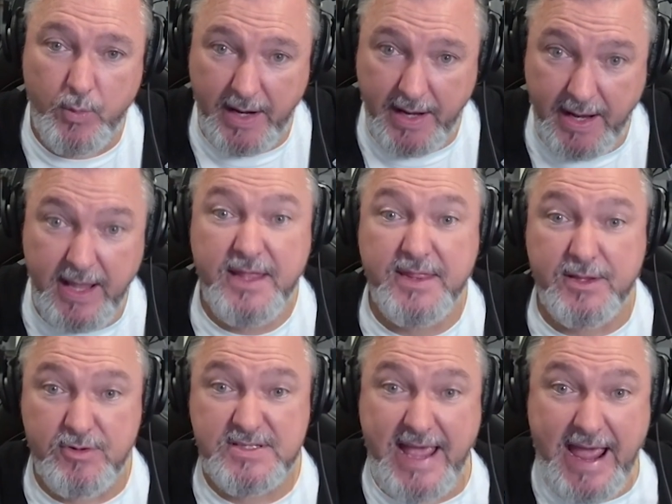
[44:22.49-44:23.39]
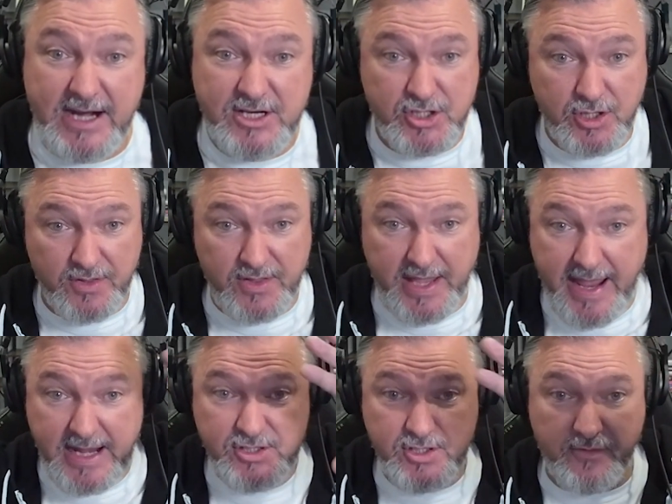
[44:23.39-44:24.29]
where there is action on
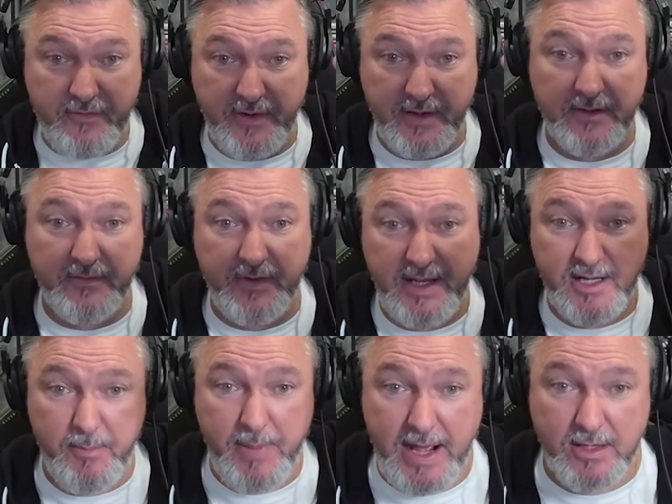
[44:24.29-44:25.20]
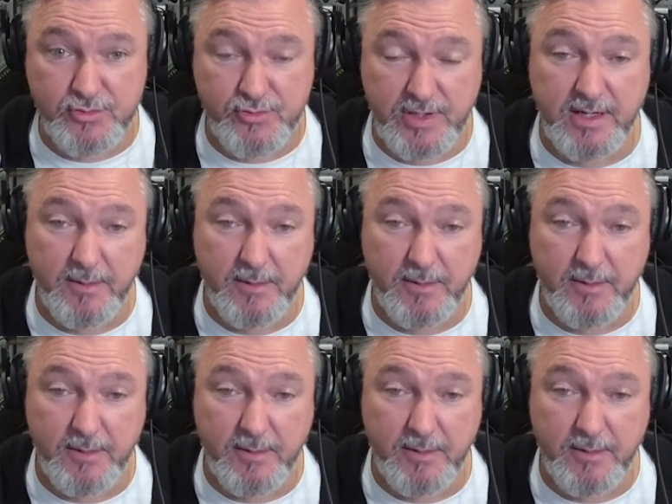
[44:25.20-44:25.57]
the edge of the field if you hit a boundary,